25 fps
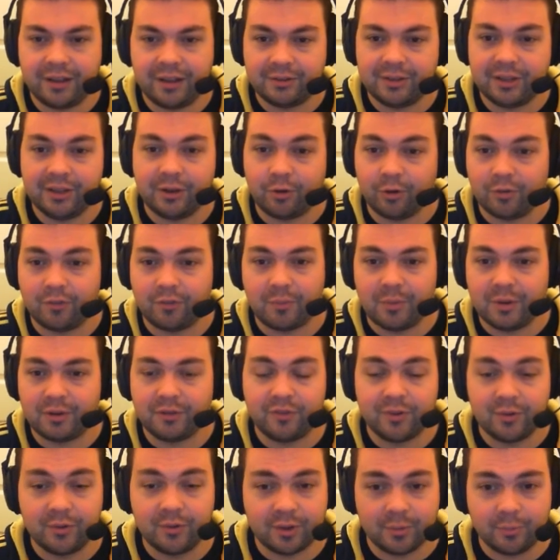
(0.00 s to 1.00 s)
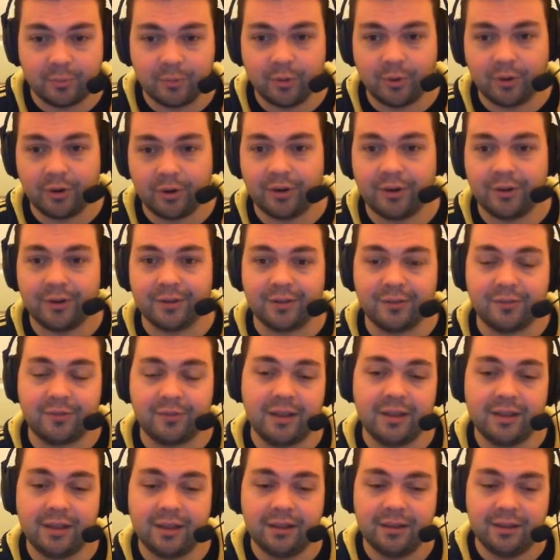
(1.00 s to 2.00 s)
he'll take off a midfielder and put on another
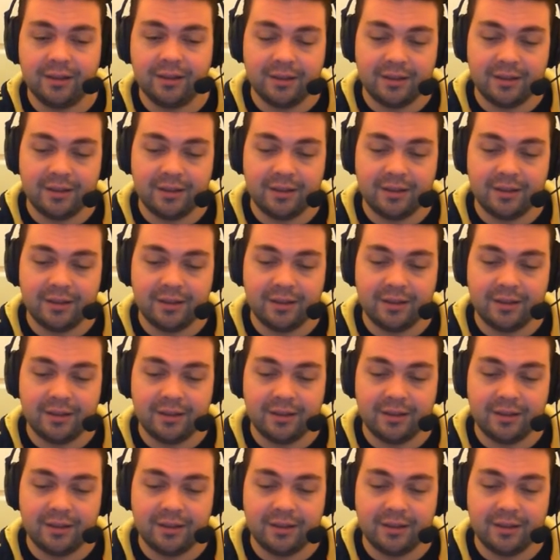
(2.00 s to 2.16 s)
defender.